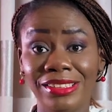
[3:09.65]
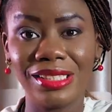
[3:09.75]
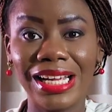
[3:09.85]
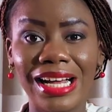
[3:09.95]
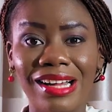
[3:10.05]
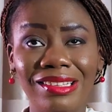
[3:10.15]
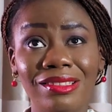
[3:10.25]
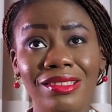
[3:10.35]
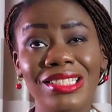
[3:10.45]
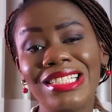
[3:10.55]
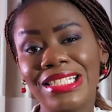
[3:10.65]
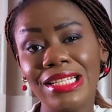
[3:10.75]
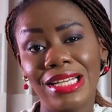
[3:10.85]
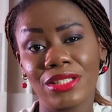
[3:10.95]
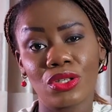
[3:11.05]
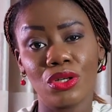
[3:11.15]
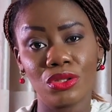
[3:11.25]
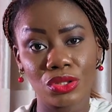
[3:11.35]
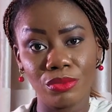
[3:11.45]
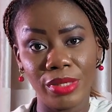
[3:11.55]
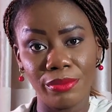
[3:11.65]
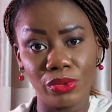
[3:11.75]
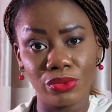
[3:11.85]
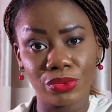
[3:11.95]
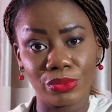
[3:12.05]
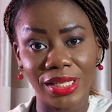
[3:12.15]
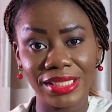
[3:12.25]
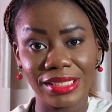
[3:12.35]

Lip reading: They are seen as consumables, right?